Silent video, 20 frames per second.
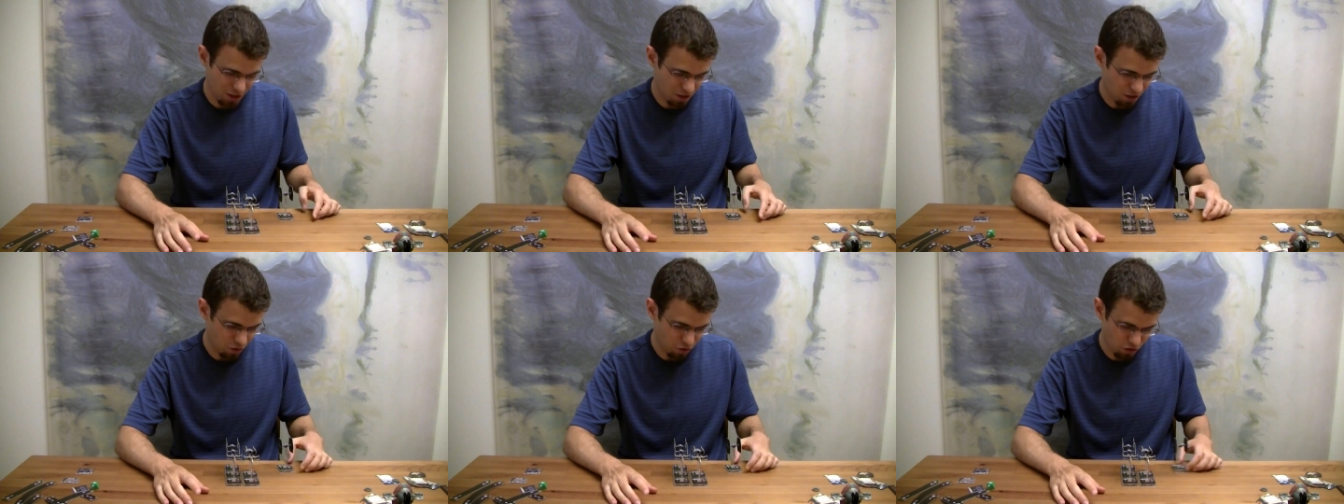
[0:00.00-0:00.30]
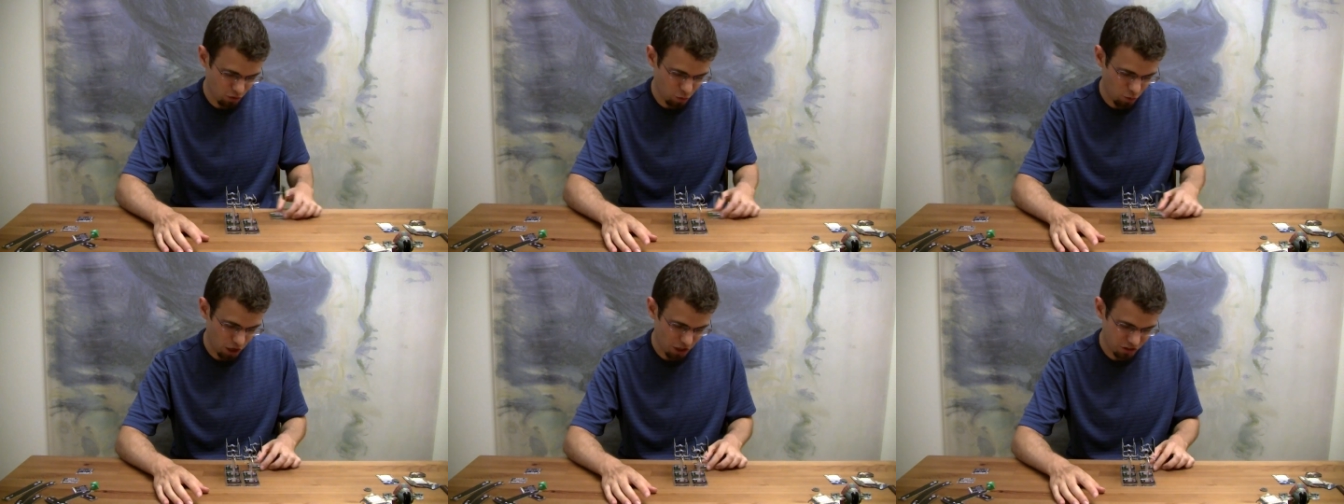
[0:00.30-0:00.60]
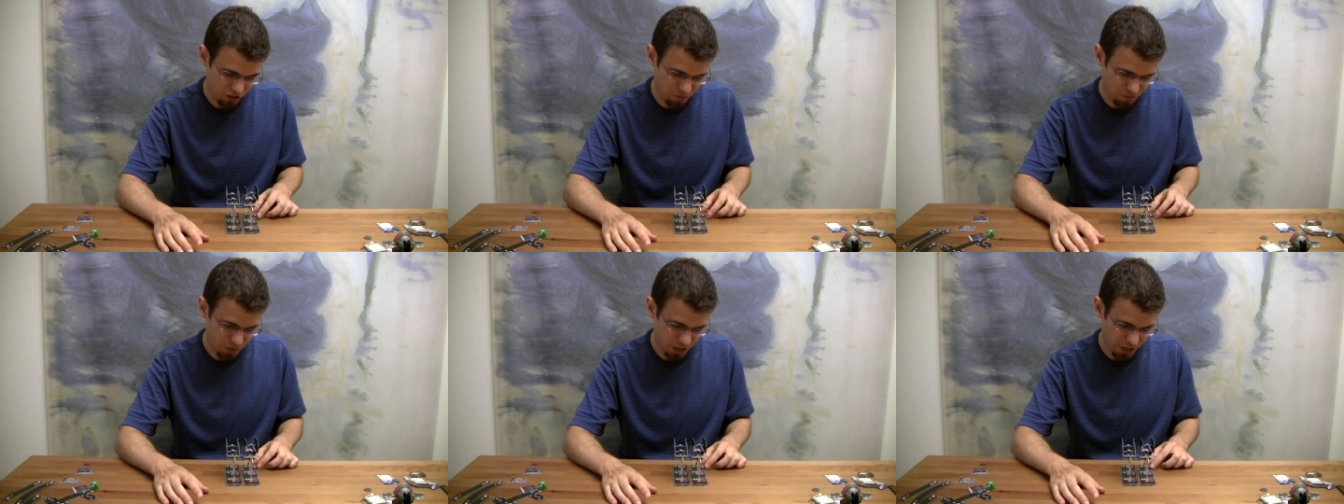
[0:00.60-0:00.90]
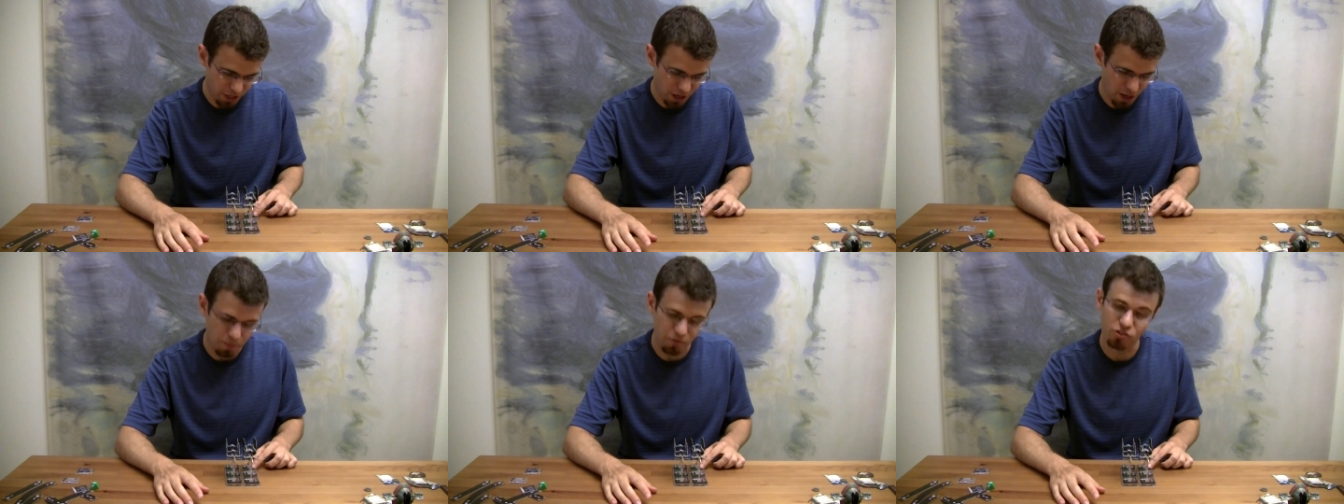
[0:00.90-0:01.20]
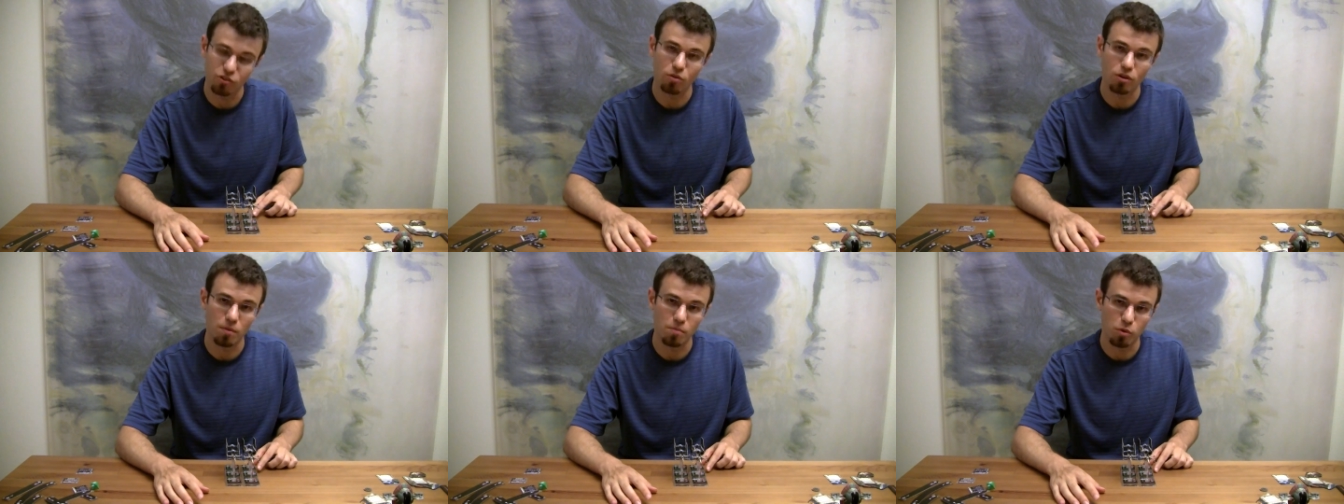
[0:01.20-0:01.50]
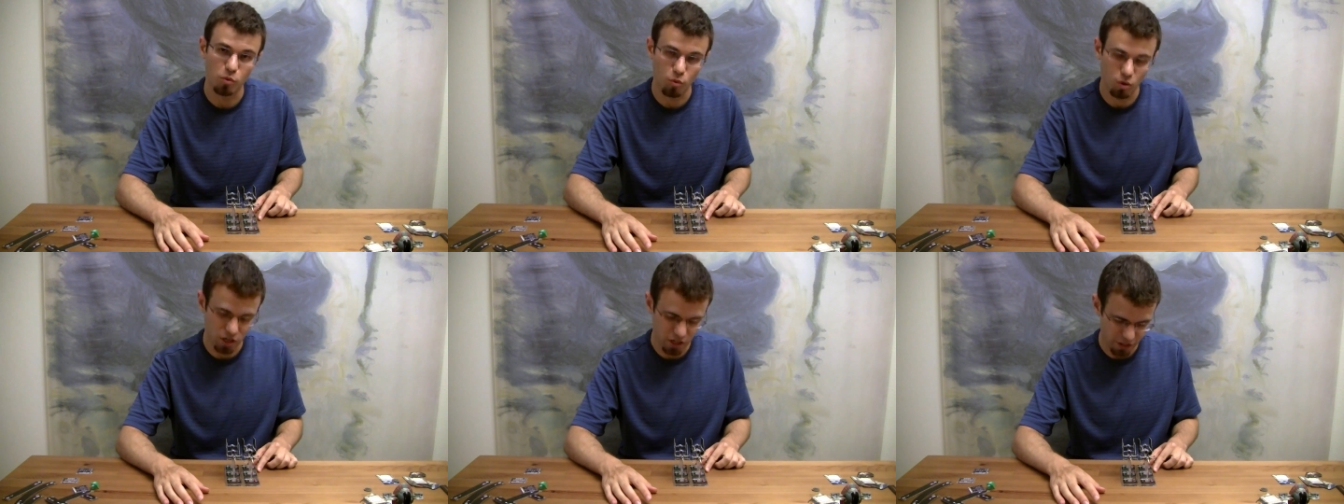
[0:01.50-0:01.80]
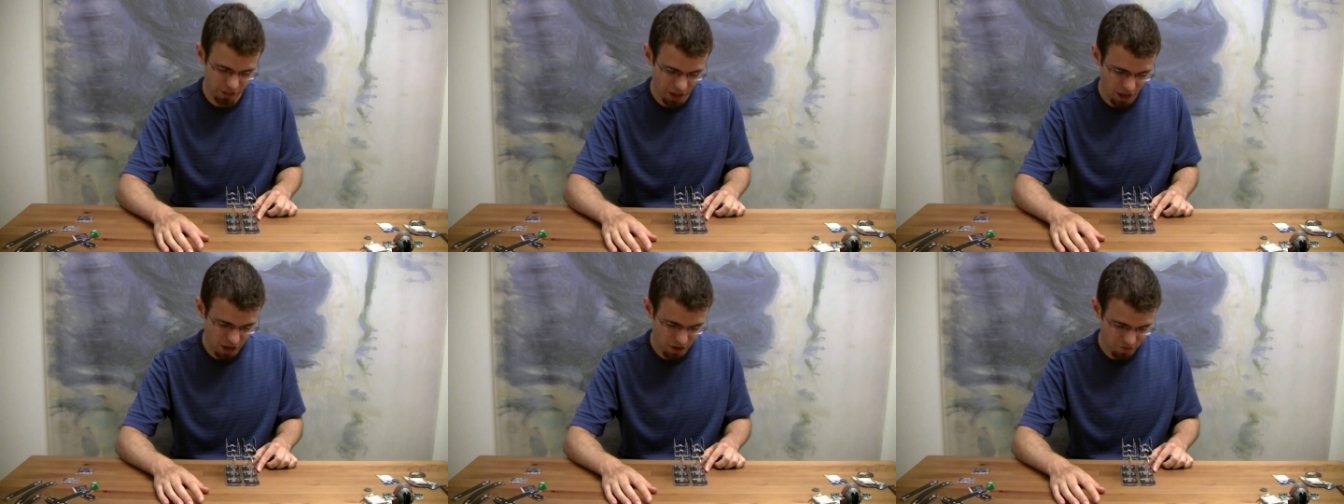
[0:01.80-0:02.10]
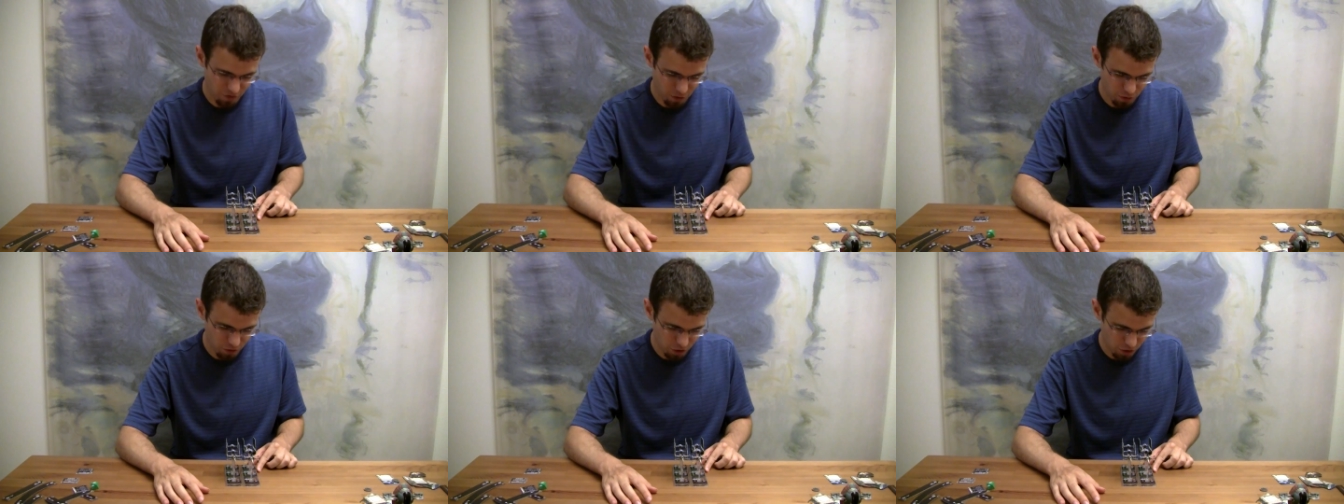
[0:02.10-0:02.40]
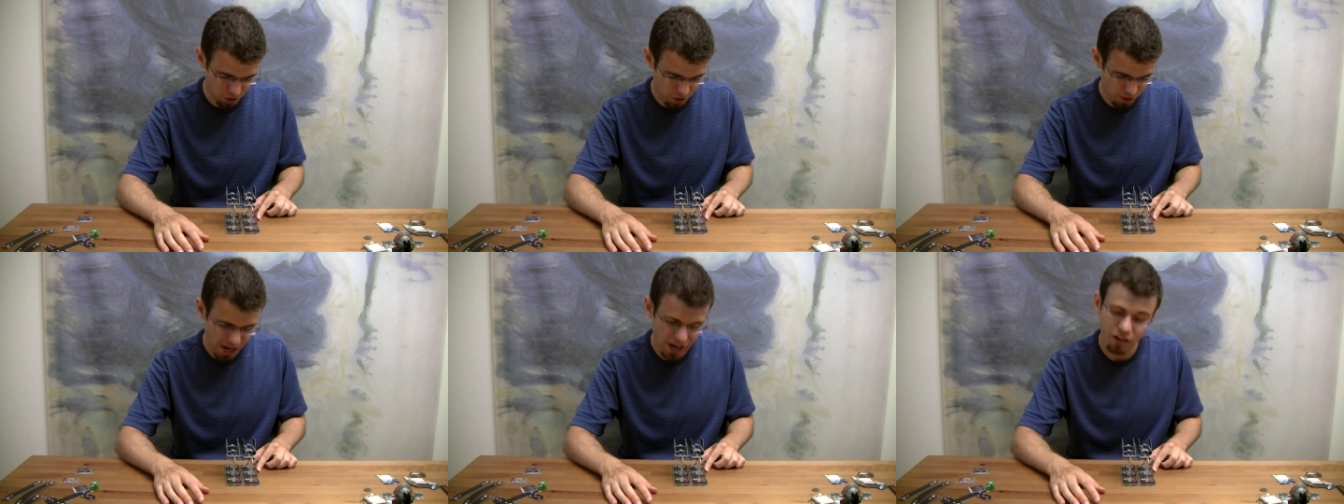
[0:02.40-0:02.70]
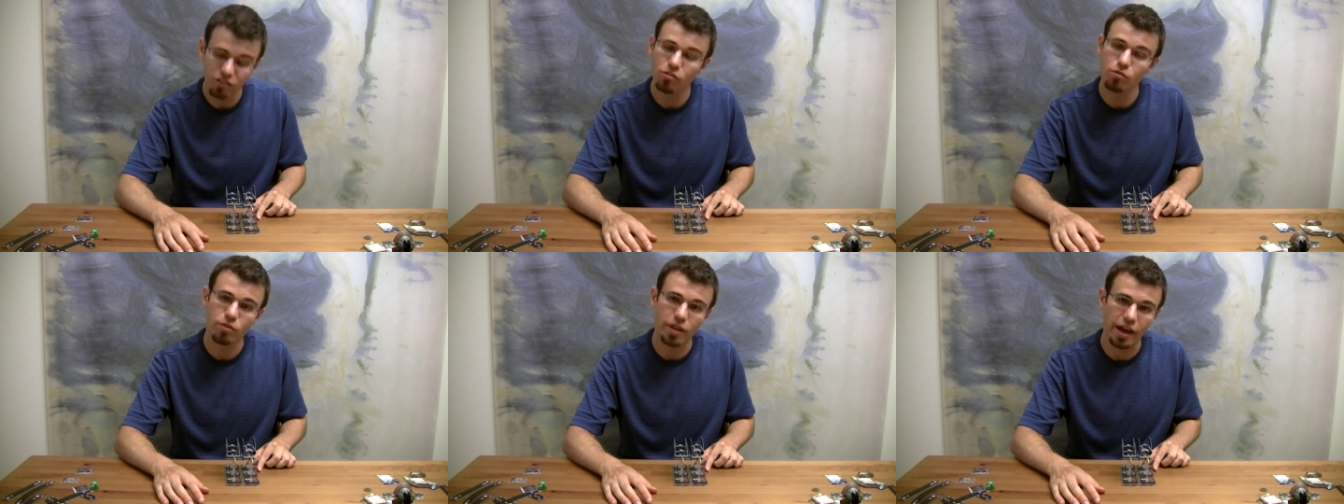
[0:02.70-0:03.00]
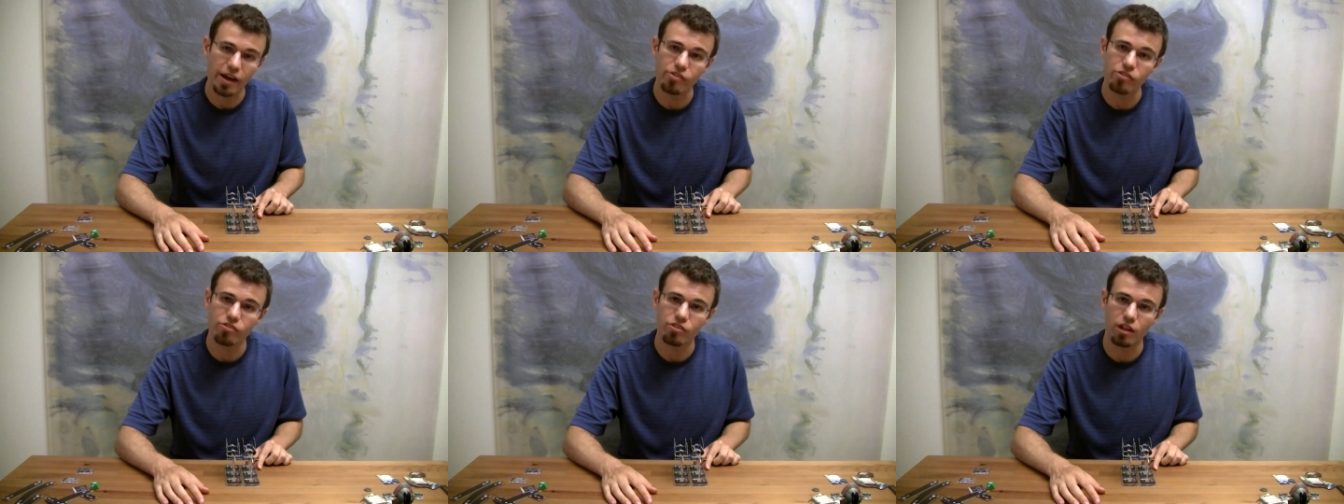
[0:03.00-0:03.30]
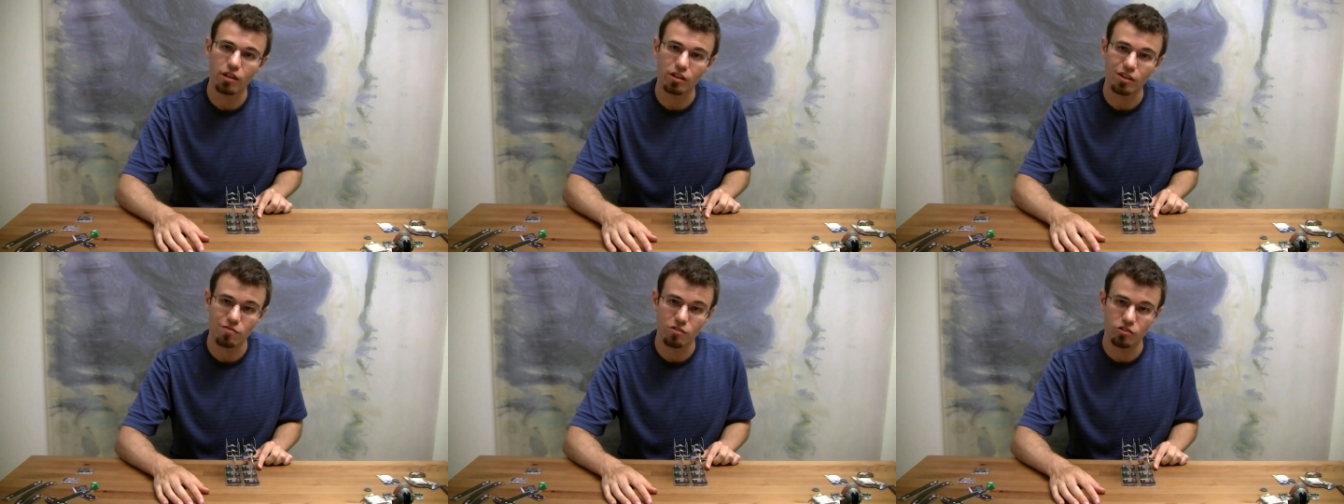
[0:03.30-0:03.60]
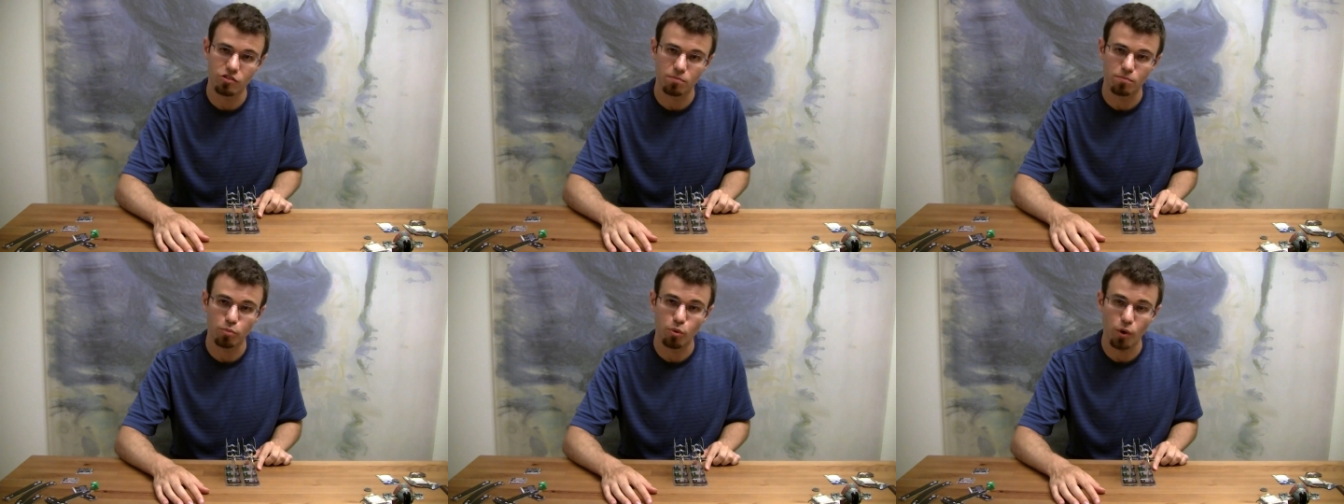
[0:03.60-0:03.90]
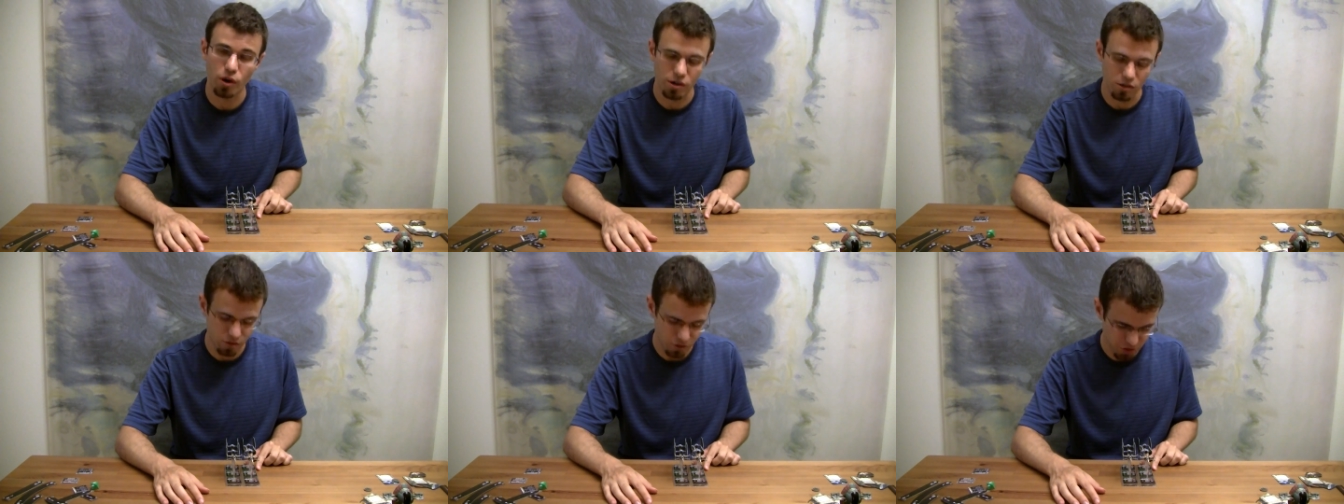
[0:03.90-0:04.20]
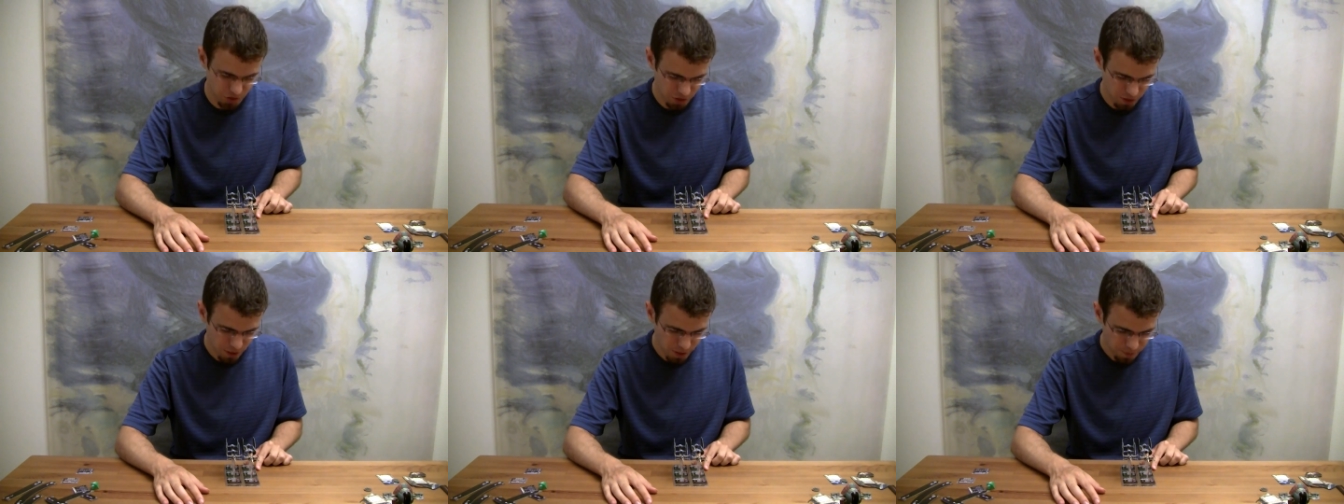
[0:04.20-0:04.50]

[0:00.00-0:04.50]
and you should watch my episode number 1 on that if you don't know how to do that. That'll give you some pointers.